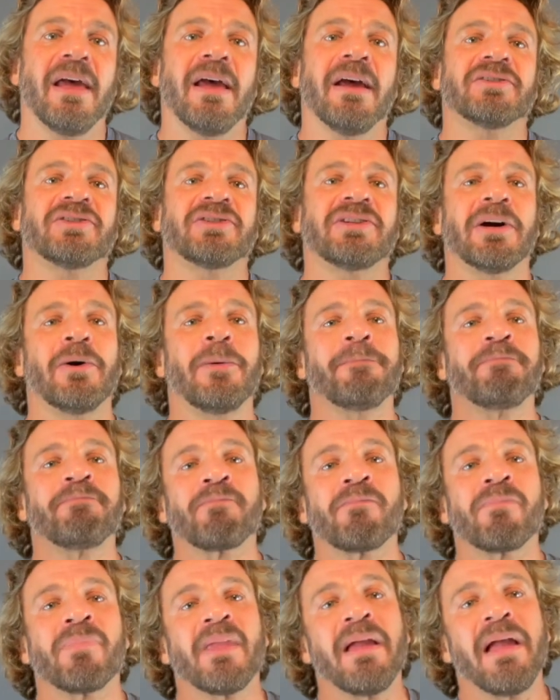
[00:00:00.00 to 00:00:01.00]
So
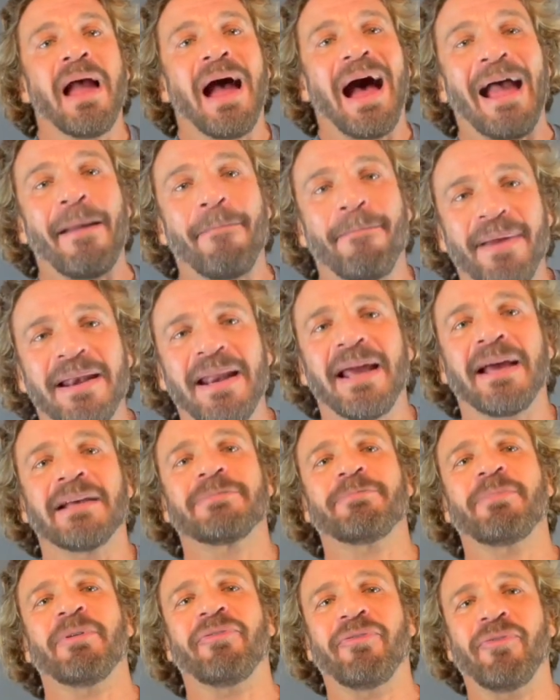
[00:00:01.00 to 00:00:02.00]
I've been
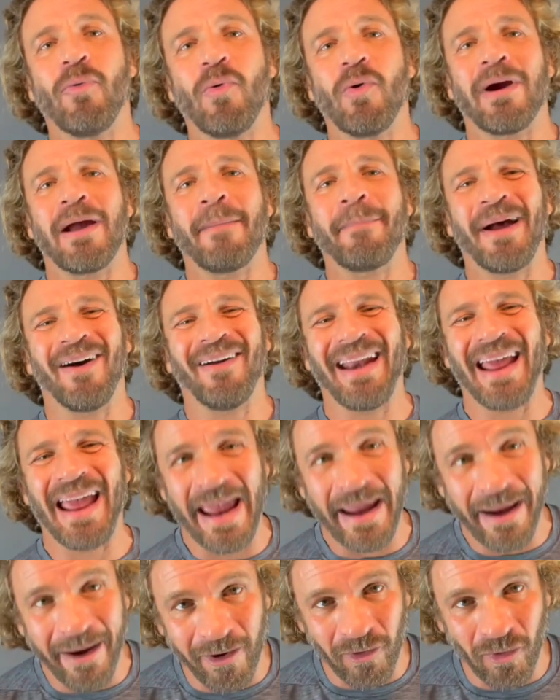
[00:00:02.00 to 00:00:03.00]
asked before about
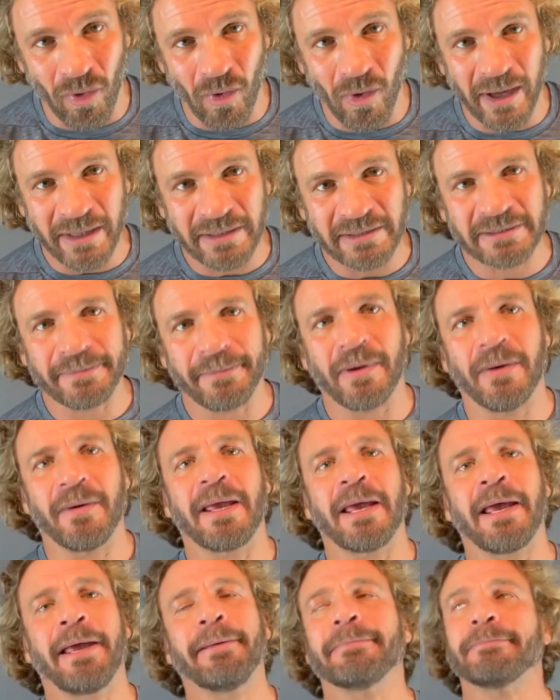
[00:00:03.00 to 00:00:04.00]
hair loss,
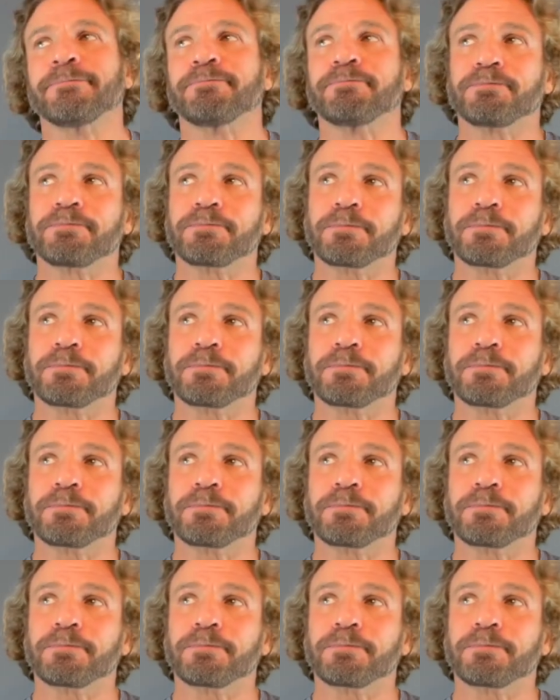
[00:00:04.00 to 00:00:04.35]
okay?